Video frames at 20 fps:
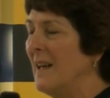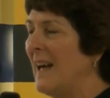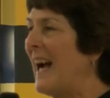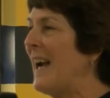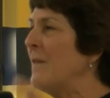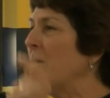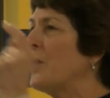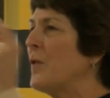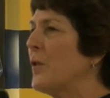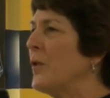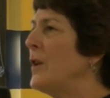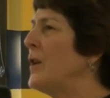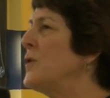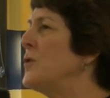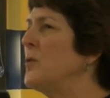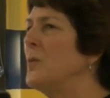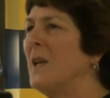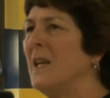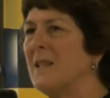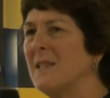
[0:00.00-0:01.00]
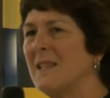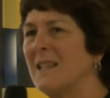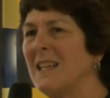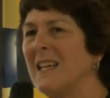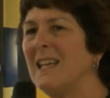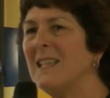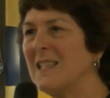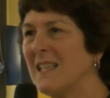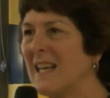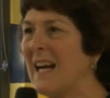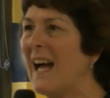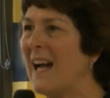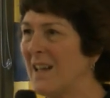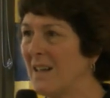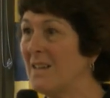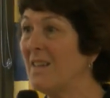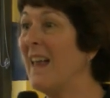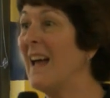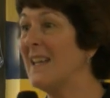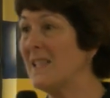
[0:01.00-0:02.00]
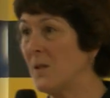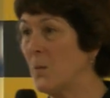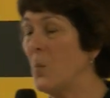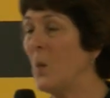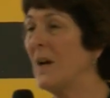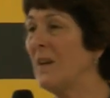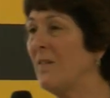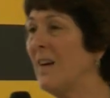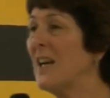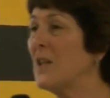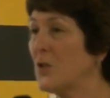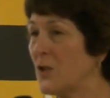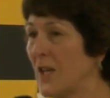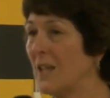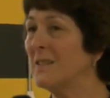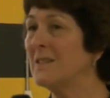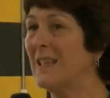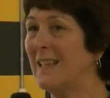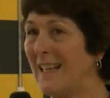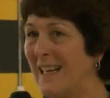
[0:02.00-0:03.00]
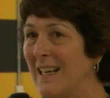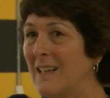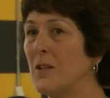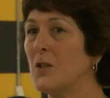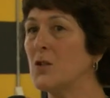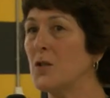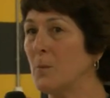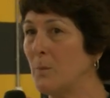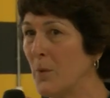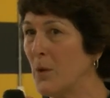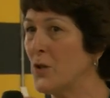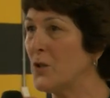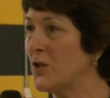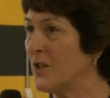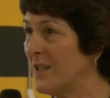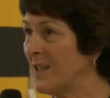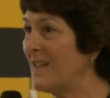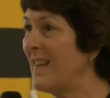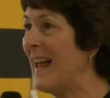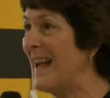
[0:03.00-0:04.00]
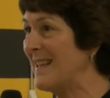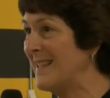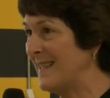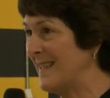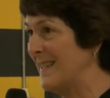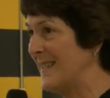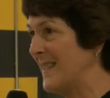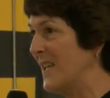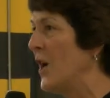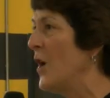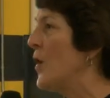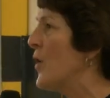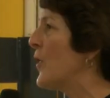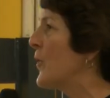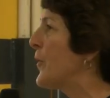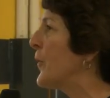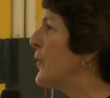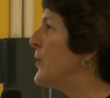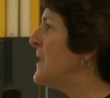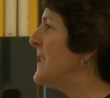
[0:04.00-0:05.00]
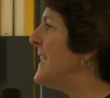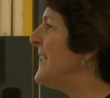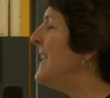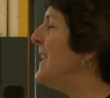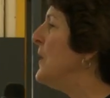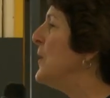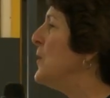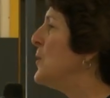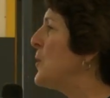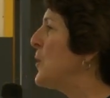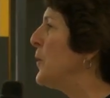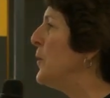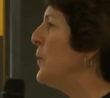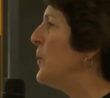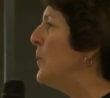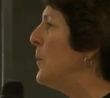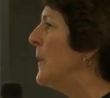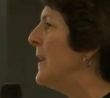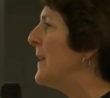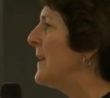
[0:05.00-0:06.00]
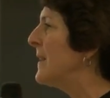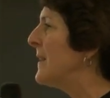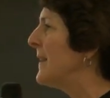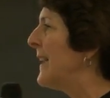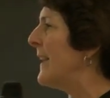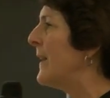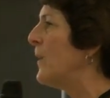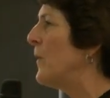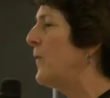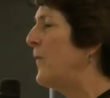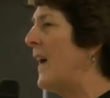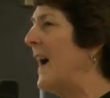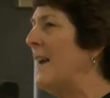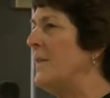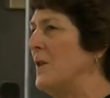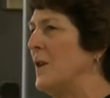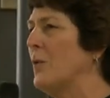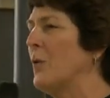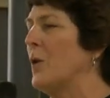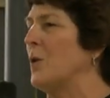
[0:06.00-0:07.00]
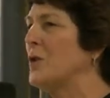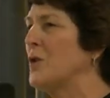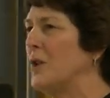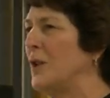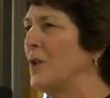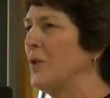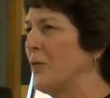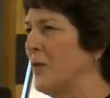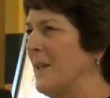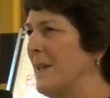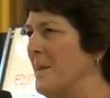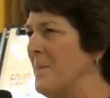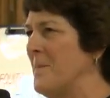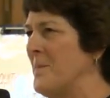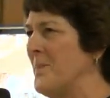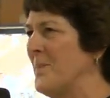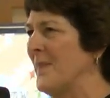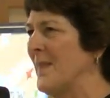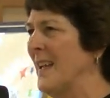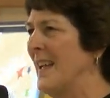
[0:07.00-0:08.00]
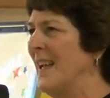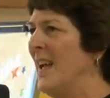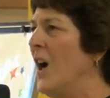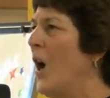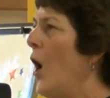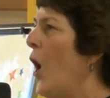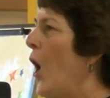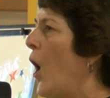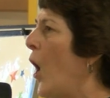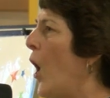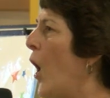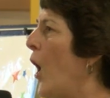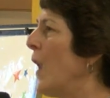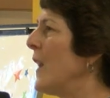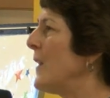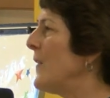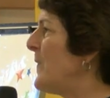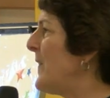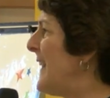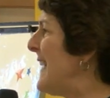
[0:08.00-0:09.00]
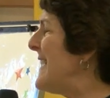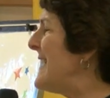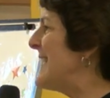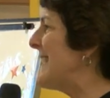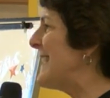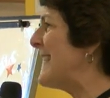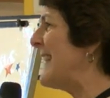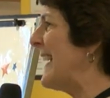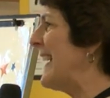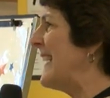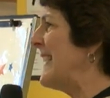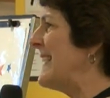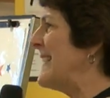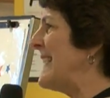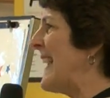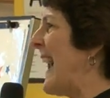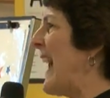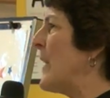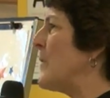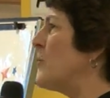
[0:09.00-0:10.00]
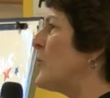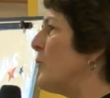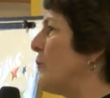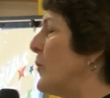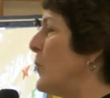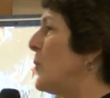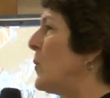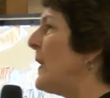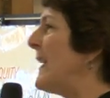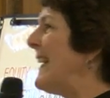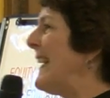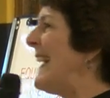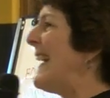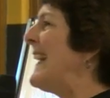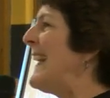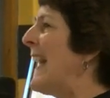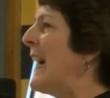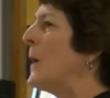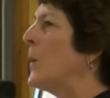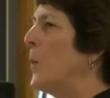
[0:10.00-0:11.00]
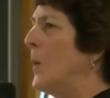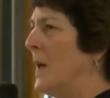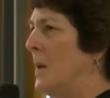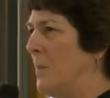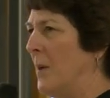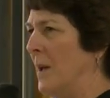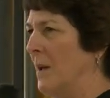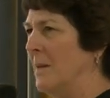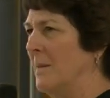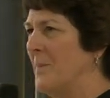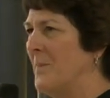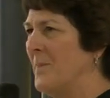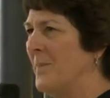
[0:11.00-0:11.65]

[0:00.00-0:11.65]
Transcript: I have 32 kids in a kindergarten class in one of our sheltered English immersion classes. 32 little five-year-old children. All of these things are truly inequitable.